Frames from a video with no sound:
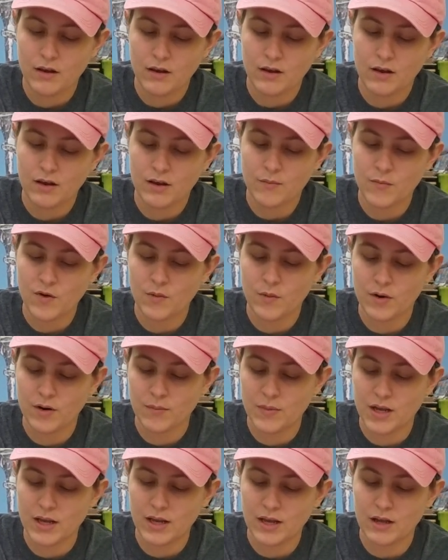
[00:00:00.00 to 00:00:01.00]
I might want to
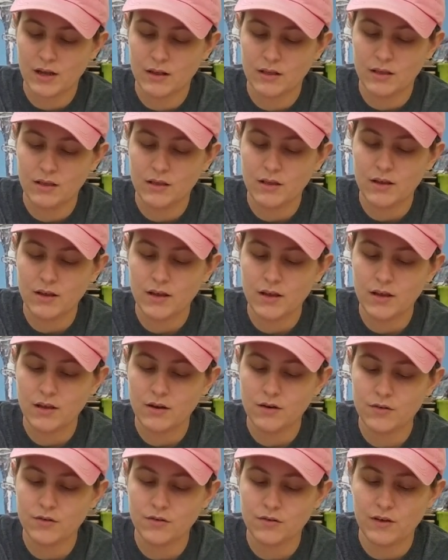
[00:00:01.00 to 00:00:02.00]
make it a
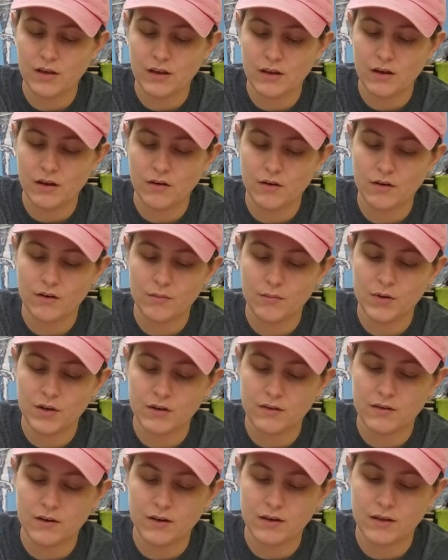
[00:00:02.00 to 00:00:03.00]
little skinnier. I'm going
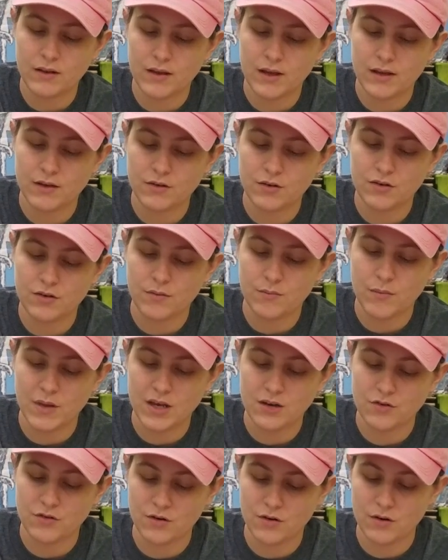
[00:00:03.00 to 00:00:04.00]
to tuck that just to
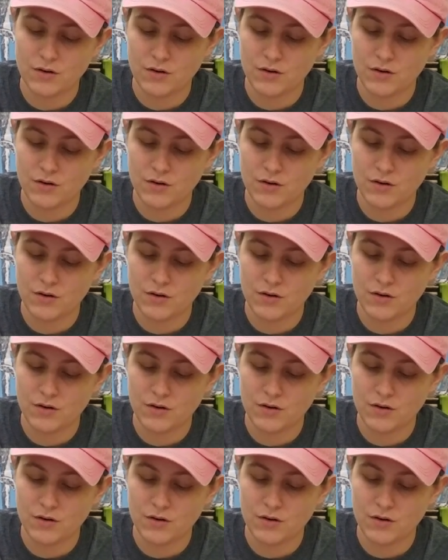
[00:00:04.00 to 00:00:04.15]
measure.